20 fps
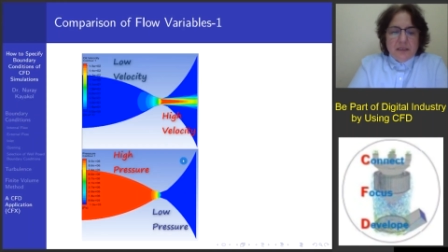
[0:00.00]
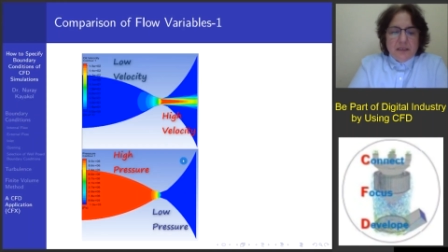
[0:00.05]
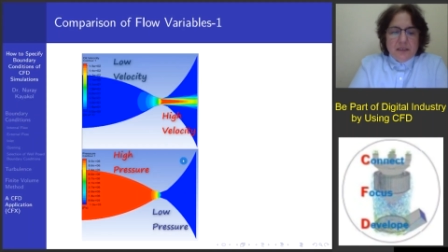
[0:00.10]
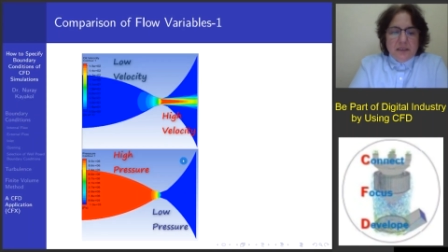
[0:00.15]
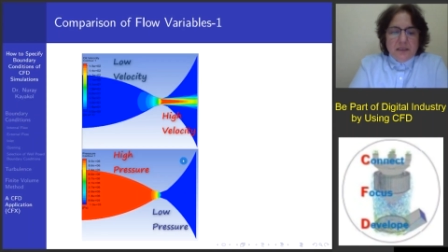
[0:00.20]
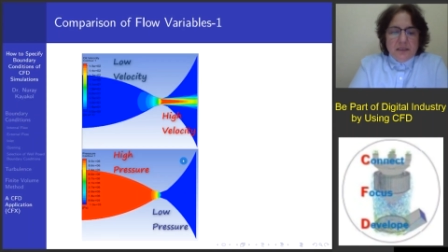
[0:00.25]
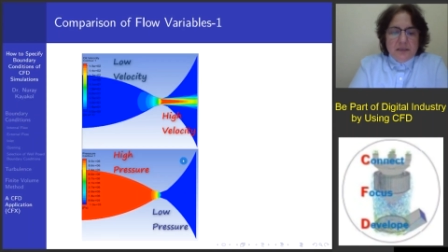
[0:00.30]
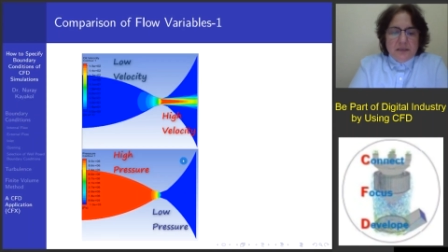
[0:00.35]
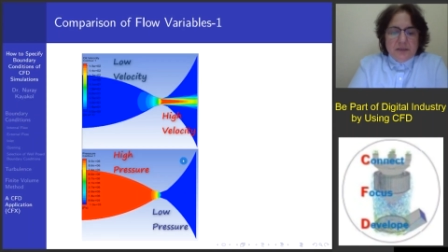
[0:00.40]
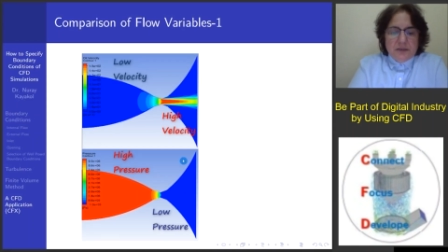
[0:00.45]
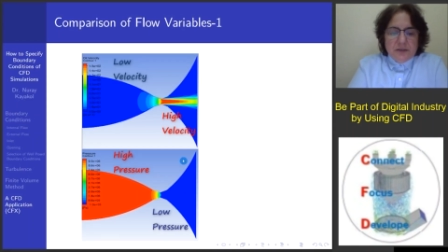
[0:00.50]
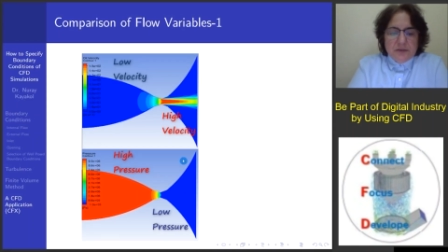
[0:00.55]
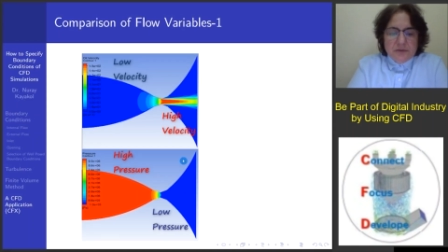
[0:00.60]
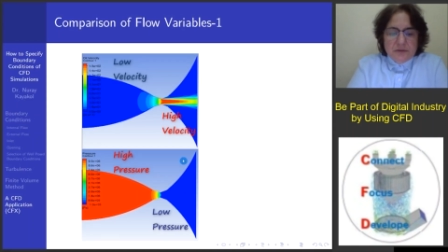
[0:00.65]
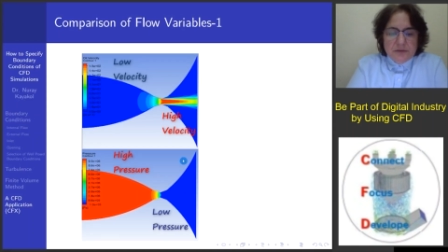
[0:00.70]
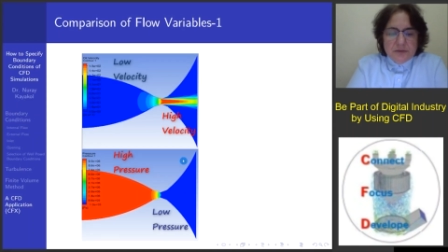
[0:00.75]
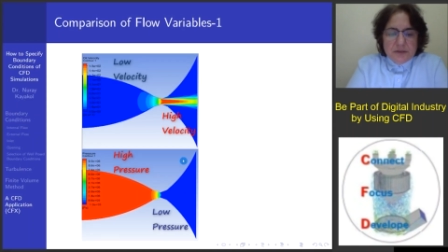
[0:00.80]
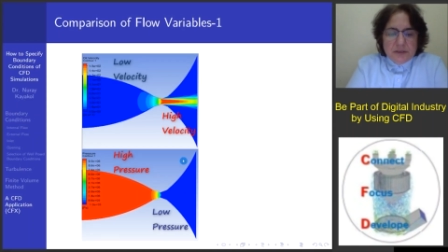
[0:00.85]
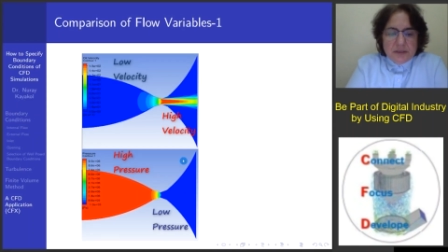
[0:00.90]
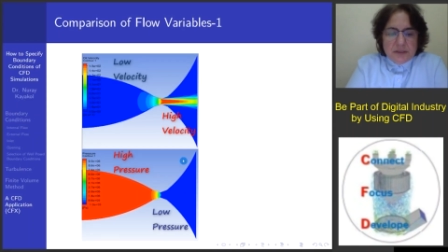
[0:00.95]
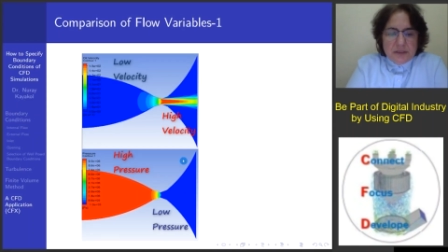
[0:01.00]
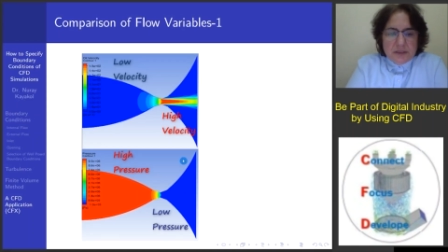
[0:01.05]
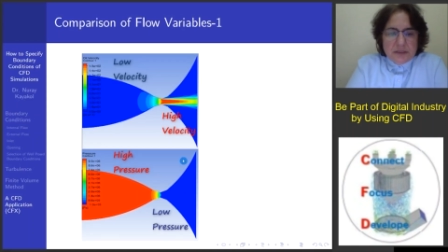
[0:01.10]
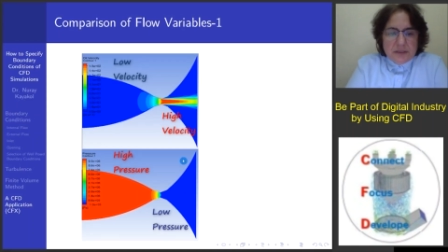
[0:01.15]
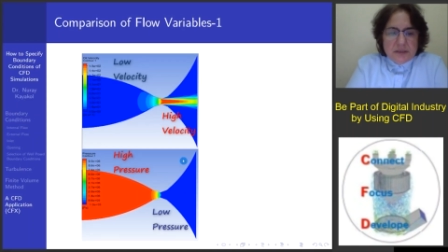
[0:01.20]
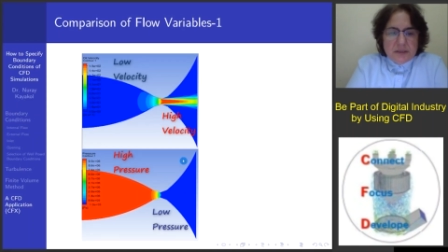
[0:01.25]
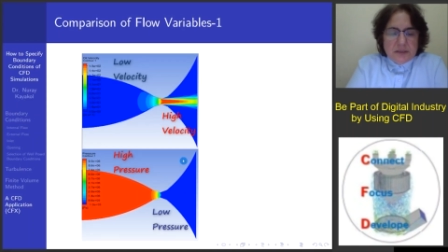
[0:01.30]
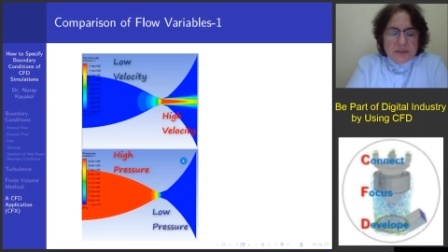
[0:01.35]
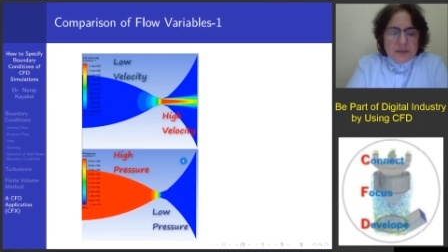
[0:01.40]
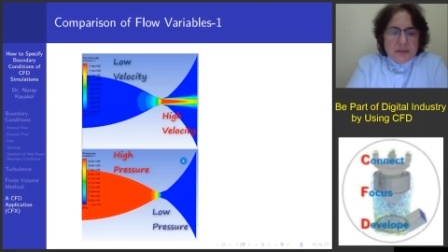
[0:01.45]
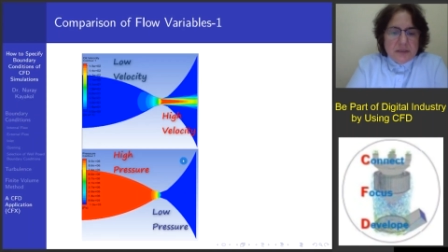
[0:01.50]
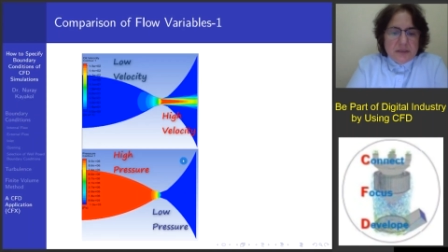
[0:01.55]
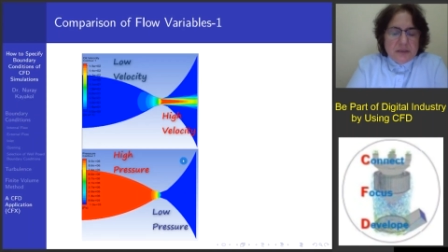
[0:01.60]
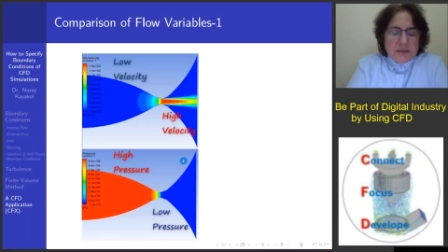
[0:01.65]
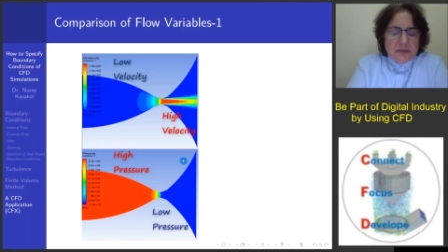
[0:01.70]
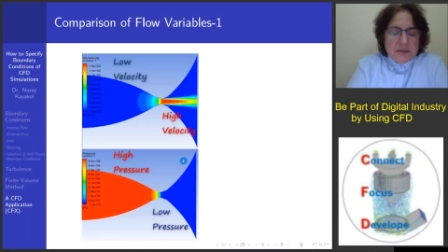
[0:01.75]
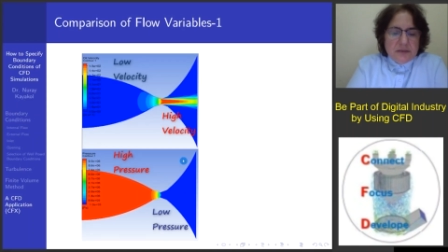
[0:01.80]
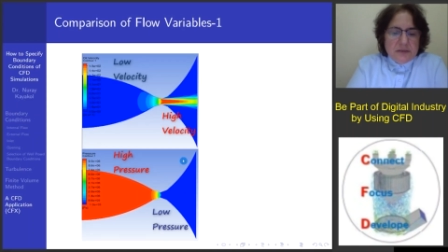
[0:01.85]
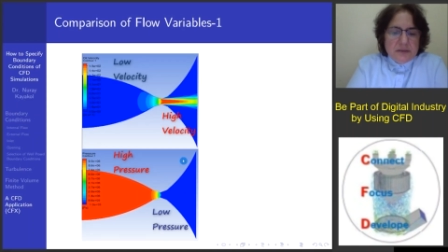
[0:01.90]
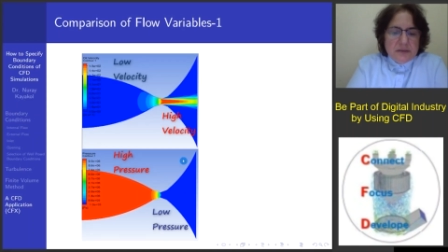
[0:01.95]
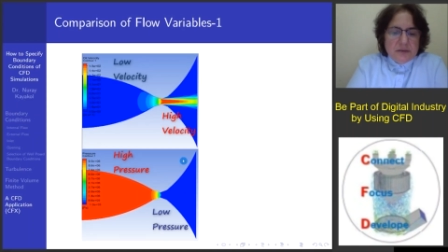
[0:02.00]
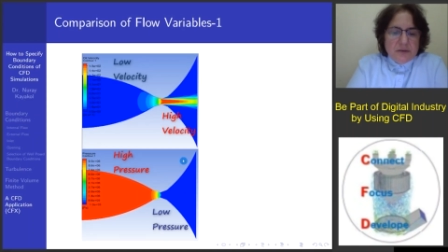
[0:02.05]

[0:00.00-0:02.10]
So this is a